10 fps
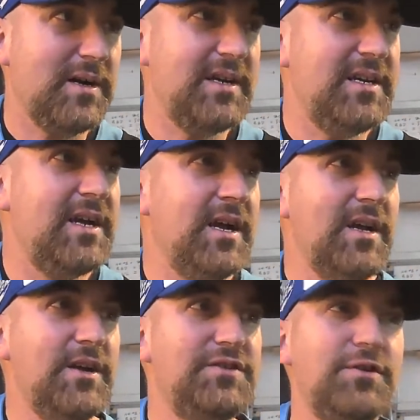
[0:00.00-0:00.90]
He
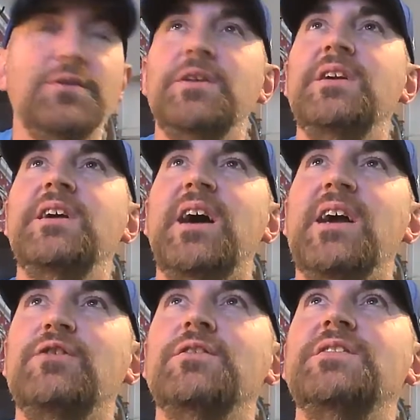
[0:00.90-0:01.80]
certainly, I
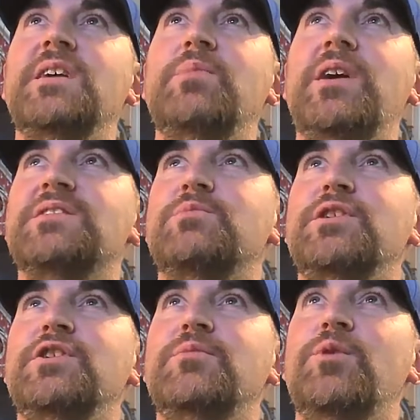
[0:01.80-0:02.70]
could say, possibly
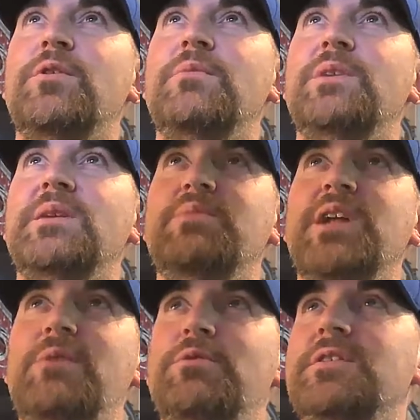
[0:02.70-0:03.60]
no more than me, but
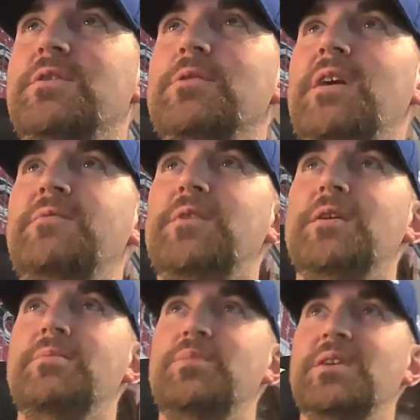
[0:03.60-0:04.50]
I wouldn't go that far.
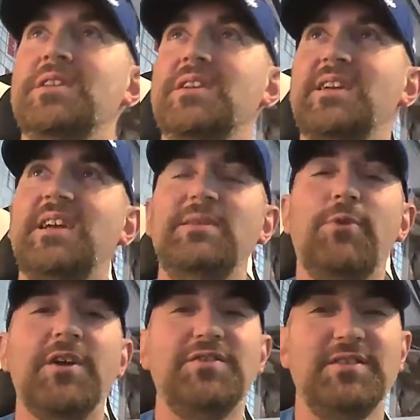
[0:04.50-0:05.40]
But he
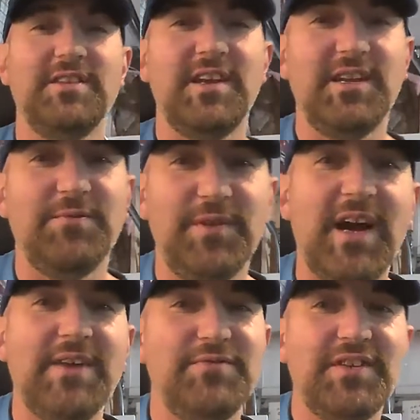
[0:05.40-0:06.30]
watches NFL.
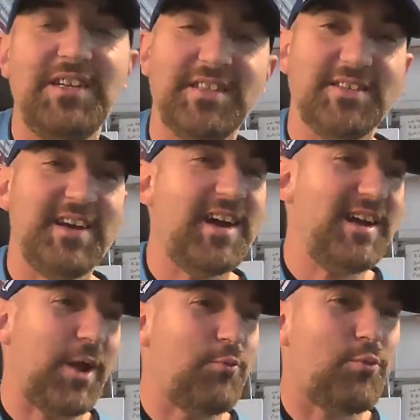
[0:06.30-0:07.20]
I've seen this
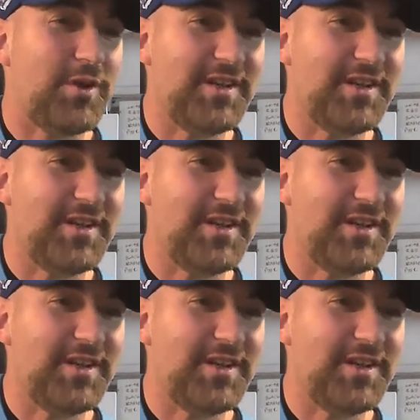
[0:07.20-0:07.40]
guy, what